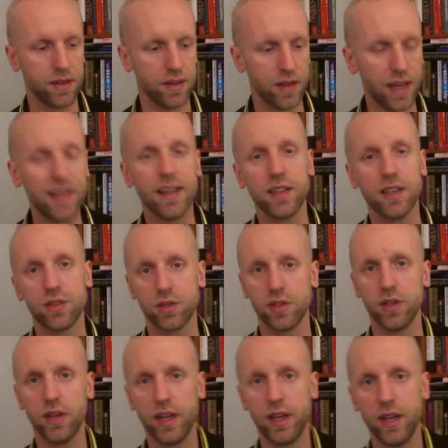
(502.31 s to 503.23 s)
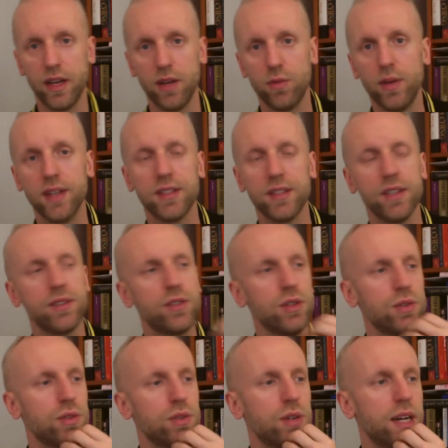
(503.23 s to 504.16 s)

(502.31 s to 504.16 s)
it has risen to